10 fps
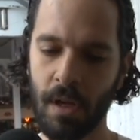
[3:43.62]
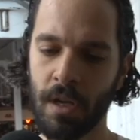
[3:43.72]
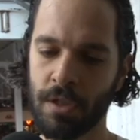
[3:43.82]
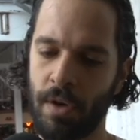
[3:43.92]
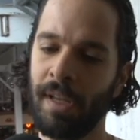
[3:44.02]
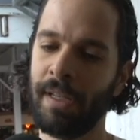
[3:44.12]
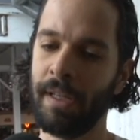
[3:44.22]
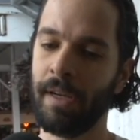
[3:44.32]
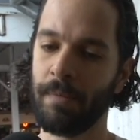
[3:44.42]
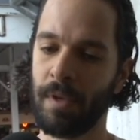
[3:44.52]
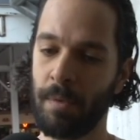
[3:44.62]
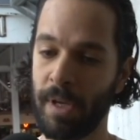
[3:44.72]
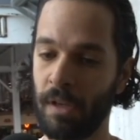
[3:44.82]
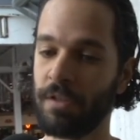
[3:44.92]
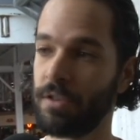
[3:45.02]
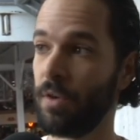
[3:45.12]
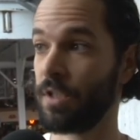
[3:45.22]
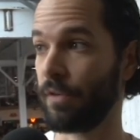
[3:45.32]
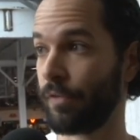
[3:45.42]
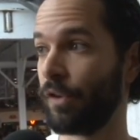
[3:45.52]
So Ellie, the beginning of the story, it's
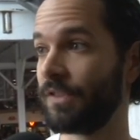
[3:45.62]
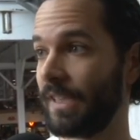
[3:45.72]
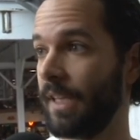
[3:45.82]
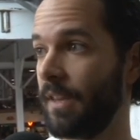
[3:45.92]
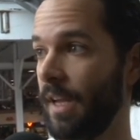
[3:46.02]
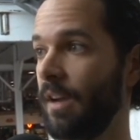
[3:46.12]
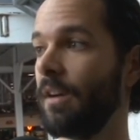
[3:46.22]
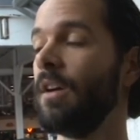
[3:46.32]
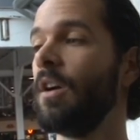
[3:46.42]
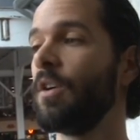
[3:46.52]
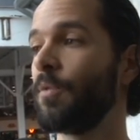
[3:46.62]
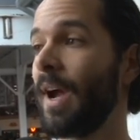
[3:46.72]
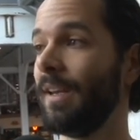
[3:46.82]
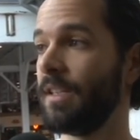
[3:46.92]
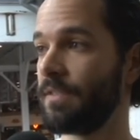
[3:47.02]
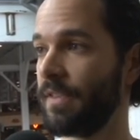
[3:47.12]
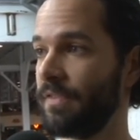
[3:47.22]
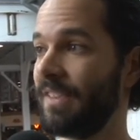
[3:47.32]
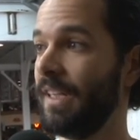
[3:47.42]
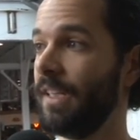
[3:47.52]
her first day there. Riley is
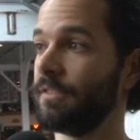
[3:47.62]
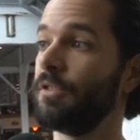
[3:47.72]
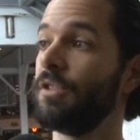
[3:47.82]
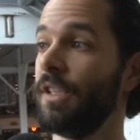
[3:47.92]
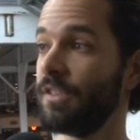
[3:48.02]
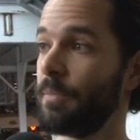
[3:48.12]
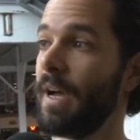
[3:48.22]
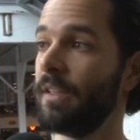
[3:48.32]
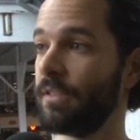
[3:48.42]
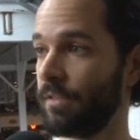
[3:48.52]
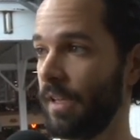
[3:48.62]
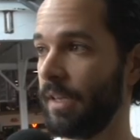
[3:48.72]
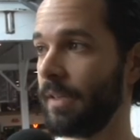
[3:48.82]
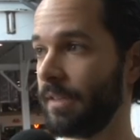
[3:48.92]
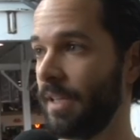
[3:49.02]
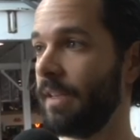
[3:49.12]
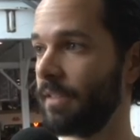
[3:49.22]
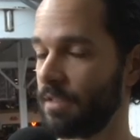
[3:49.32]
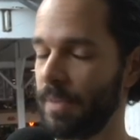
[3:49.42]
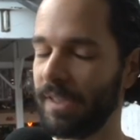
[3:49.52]
15, so she's about to like take
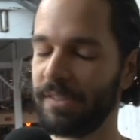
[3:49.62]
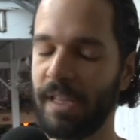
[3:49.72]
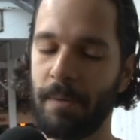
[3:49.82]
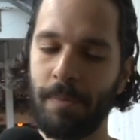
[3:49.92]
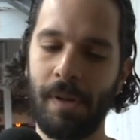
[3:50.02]
this big step.